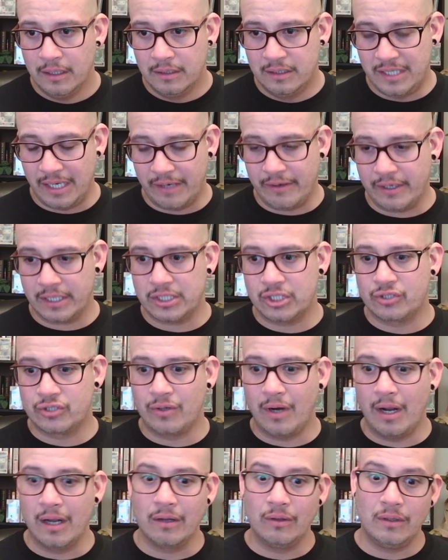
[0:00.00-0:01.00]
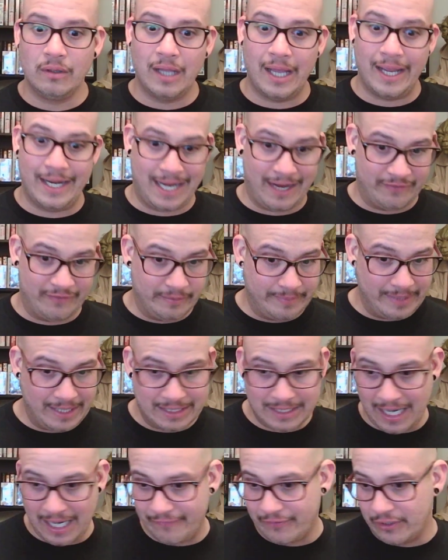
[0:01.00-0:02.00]
Derek's struggle, and
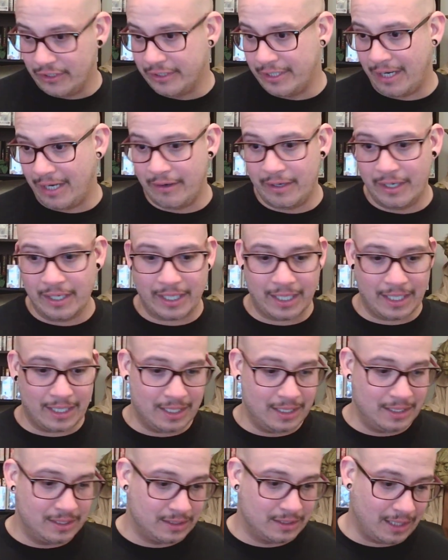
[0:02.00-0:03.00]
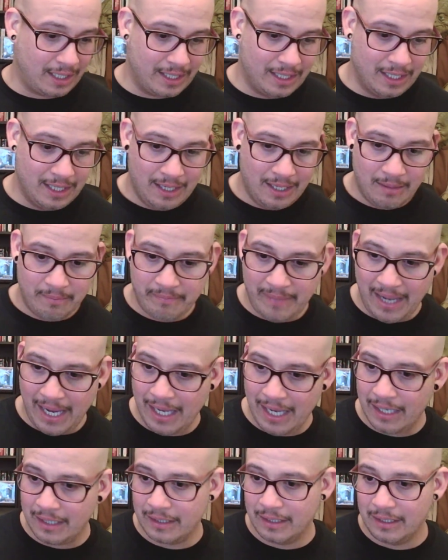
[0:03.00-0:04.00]
everybody's after Derek, and he's like,
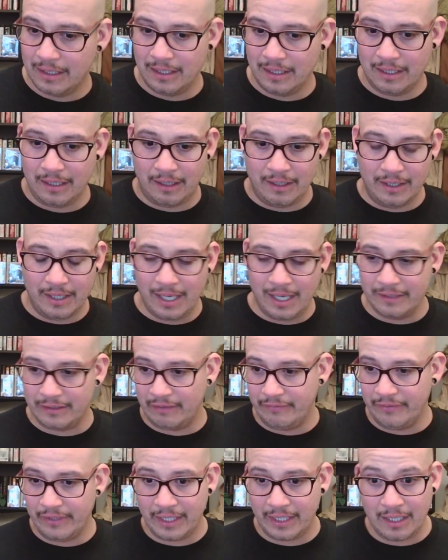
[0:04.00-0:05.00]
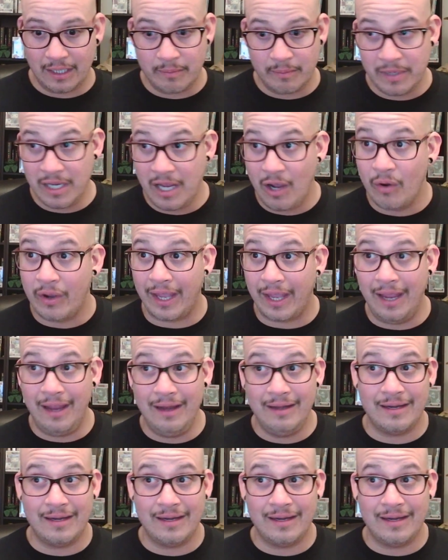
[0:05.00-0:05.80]
man, are, is everything going to be okay?